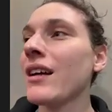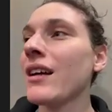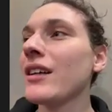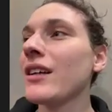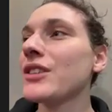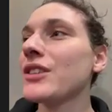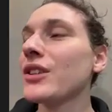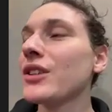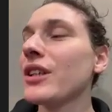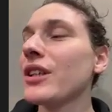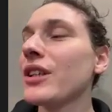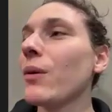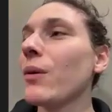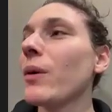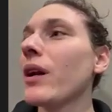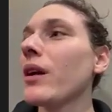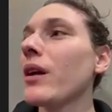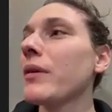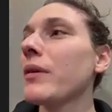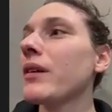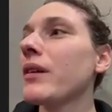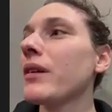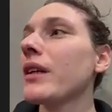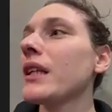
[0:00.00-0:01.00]
So yeah, what
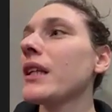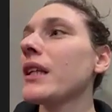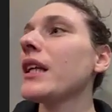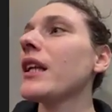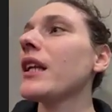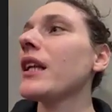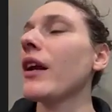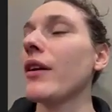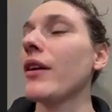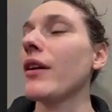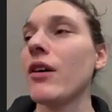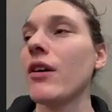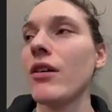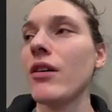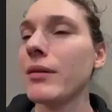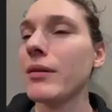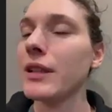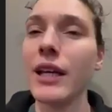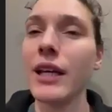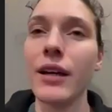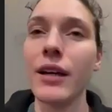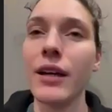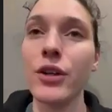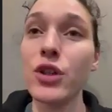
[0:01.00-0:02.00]
am I reading now?
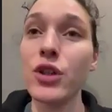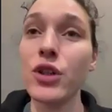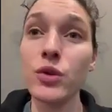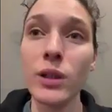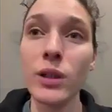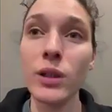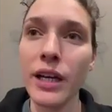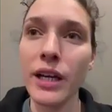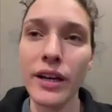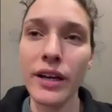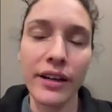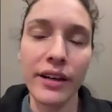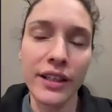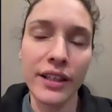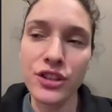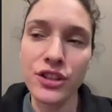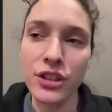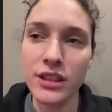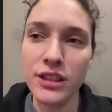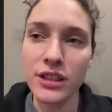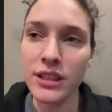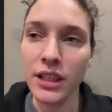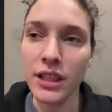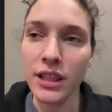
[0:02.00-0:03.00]
Yeah, usually I read
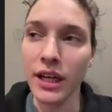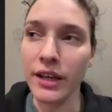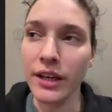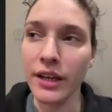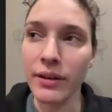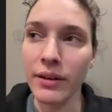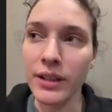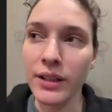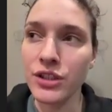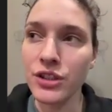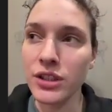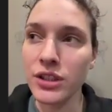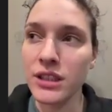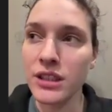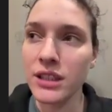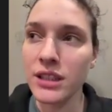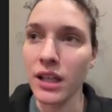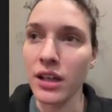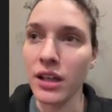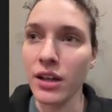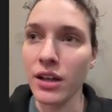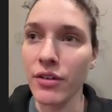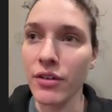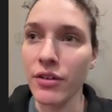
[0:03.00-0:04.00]
just
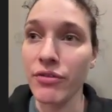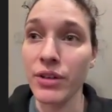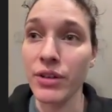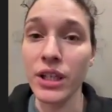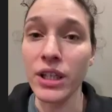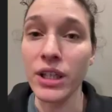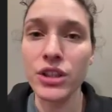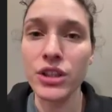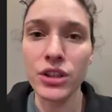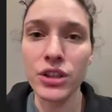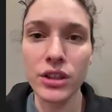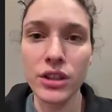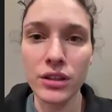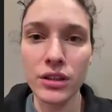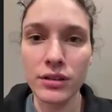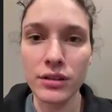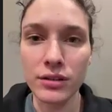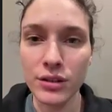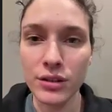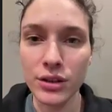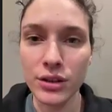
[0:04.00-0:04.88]
fiction.